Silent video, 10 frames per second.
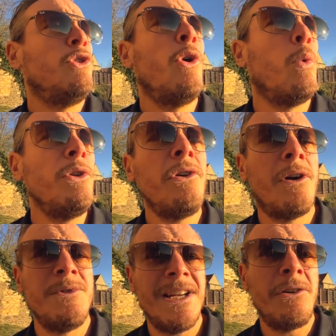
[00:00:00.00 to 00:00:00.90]
No
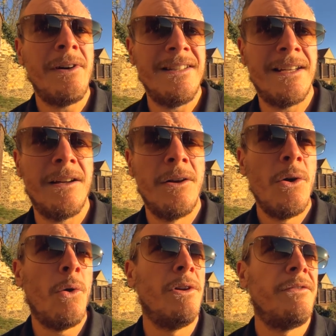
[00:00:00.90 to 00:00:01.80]
wonder I'm generating
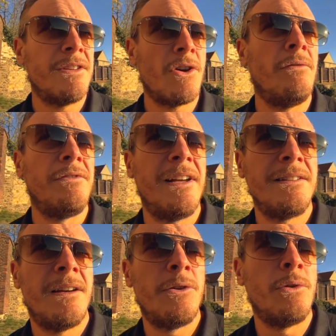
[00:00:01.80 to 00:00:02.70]
all of this
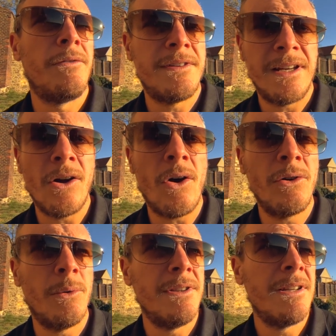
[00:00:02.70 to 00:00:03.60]
conflict and all of this
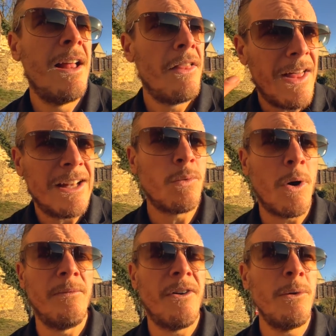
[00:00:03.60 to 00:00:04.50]
incongruence. That's
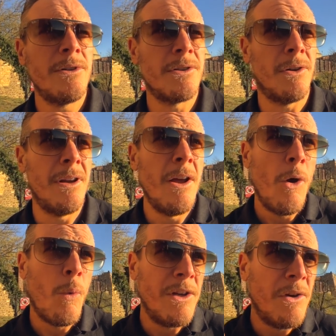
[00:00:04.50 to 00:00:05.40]
what I'm focused on.
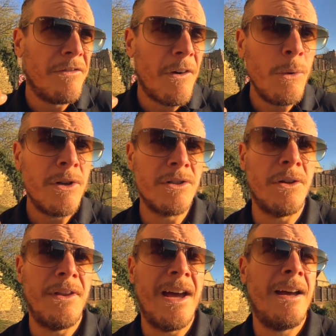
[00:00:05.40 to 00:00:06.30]
When you're focused
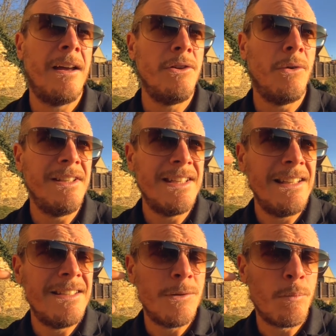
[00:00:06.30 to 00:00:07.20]
on that and your
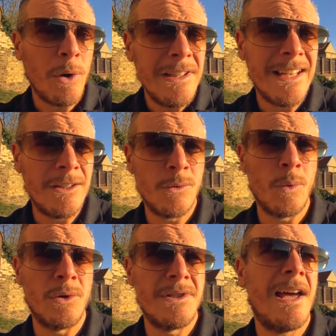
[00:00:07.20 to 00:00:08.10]
intent is pointing
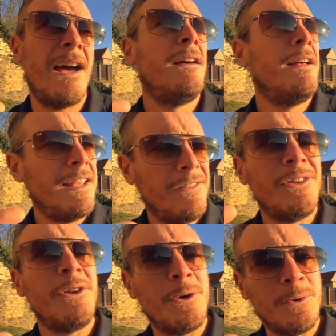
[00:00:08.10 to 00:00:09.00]
towards that,
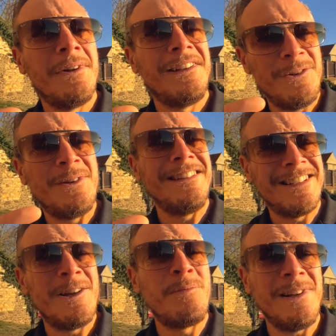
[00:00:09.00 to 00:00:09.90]
even though you didn't
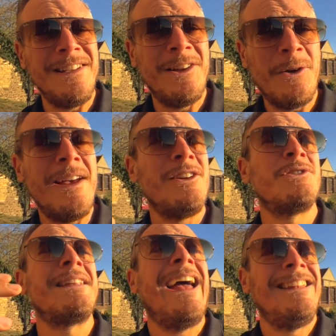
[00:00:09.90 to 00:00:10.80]
deliberately do it, it
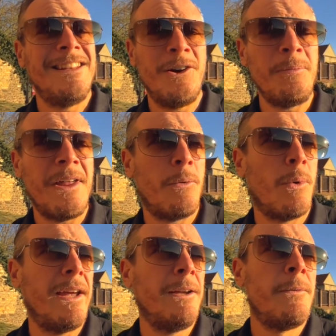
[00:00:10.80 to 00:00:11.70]
just ended up that
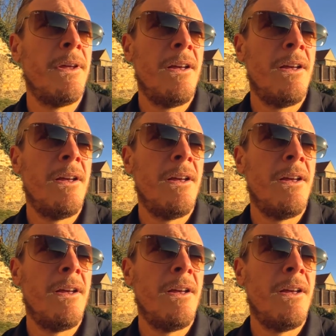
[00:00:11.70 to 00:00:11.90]
way.